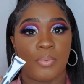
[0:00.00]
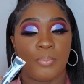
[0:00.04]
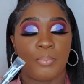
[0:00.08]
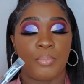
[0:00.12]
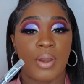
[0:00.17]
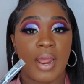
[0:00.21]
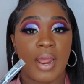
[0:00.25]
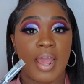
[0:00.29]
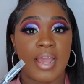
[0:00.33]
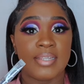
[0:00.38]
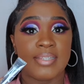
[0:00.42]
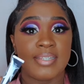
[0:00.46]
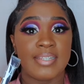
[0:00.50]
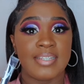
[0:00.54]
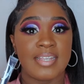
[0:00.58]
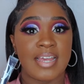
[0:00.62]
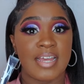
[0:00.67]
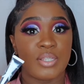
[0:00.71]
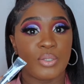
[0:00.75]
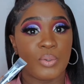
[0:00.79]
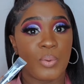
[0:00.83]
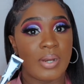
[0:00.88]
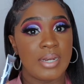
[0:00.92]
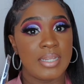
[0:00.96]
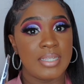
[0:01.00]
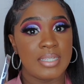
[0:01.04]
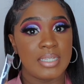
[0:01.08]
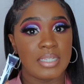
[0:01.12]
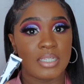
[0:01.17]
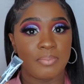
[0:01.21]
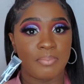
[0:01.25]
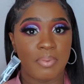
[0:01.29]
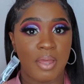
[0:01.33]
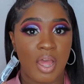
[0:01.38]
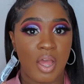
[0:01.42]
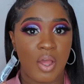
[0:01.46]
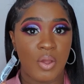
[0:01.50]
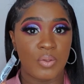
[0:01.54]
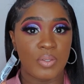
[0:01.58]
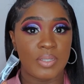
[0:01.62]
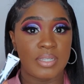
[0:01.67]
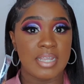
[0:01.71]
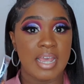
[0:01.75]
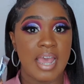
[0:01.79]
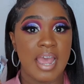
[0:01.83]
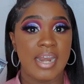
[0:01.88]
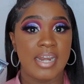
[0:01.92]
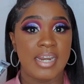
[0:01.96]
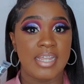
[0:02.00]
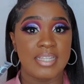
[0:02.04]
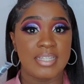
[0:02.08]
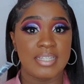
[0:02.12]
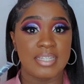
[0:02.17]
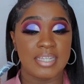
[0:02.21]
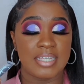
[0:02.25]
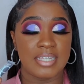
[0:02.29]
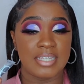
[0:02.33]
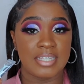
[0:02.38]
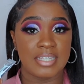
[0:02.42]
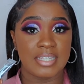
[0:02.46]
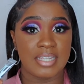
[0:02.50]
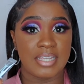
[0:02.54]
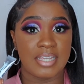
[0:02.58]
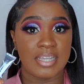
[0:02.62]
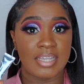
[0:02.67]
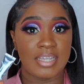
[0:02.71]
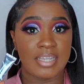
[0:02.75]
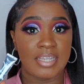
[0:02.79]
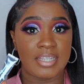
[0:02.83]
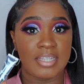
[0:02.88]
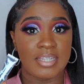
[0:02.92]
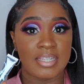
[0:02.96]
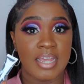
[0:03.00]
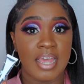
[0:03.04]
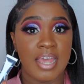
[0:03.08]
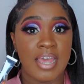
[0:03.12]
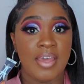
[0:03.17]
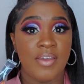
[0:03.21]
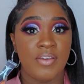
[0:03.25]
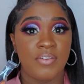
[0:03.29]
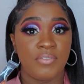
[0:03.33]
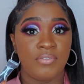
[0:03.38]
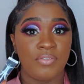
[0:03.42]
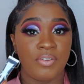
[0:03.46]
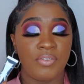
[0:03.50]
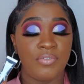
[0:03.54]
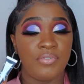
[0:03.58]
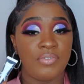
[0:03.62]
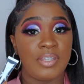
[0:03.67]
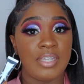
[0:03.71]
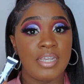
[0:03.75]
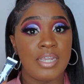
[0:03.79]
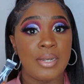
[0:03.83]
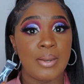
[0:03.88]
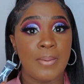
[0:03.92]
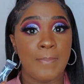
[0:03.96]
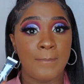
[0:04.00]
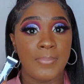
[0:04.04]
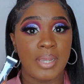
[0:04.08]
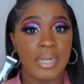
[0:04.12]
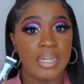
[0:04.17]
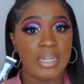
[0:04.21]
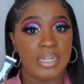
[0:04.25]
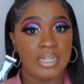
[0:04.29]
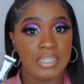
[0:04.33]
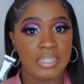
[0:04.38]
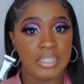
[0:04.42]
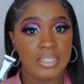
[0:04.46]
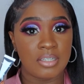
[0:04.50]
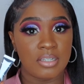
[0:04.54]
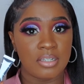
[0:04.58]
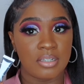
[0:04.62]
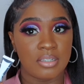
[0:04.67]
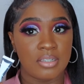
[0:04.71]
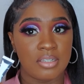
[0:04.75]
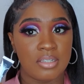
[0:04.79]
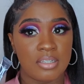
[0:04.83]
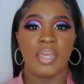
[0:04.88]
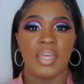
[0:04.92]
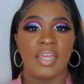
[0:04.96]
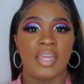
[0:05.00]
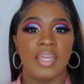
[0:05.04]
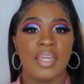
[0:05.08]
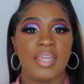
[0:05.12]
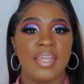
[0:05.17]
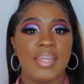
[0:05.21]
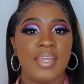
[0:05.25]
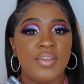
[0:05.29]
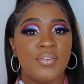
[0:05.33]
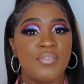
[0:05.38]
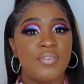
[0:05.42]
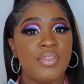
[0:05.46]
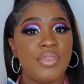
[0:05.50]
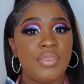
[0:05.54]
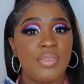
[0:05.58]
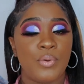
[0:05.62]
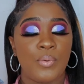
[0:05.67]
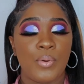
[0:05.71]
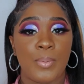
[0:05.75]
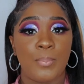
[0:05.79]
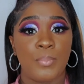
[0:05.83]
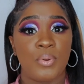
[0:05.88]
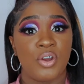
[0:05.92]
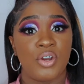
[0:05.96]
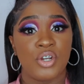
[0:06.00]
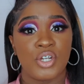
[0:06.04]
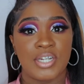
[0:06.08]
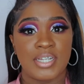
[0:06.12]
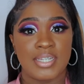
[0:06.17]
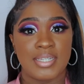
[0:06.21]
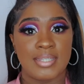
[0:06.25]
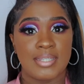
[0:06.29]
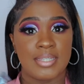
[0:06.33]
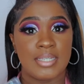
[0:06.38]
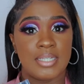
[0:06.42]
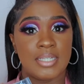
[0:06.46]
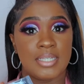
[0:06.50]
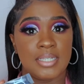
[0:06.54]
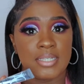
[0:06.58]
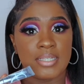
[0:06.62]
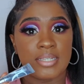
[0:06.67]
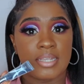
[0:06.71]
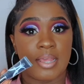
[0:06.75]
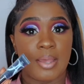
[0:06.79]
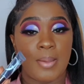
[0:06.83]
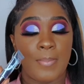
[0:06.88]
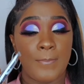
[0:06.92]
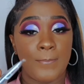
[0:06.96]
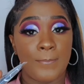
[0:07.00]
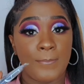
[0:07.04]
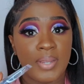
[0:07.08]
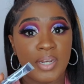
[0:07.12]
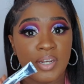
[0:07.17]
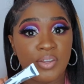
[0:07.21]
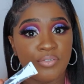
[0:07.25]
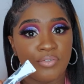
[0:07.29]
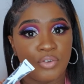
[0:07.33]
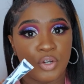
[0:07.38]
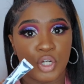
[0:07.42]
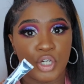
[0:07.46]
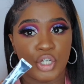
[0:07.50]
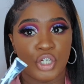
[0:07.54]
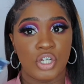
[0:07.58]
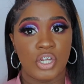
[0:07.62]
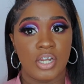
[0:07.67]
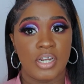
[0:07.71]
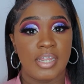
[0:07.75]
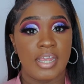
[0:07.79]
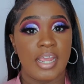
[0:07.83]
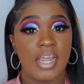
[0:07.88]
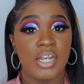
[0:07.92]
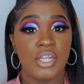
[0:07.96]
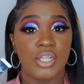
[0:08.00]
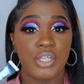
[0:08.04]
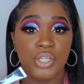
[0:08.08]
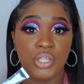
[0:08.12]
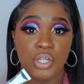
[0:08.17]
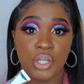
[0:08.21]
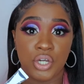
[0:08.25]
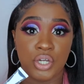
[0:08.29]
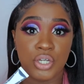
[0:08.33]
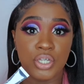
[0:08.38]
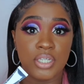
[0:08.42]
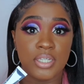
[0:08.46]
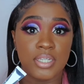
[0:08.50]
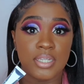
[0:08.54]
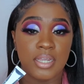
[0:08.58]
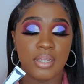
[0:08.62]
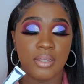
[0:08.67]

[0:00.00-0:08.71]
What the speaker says: prices at £26 and it is 15 milliliters. Even though I purchased this mini version, it does